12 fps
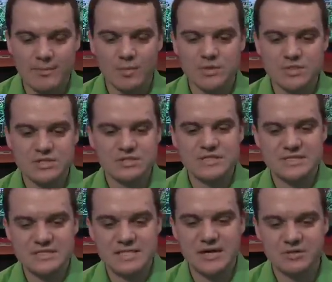but we're still seeing
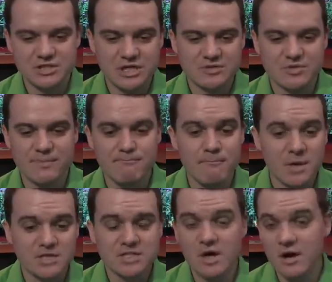scattered showers around
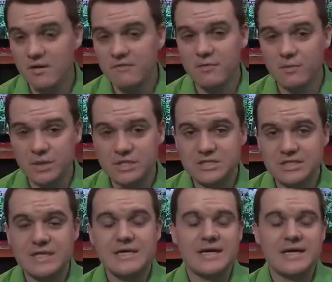much of the region.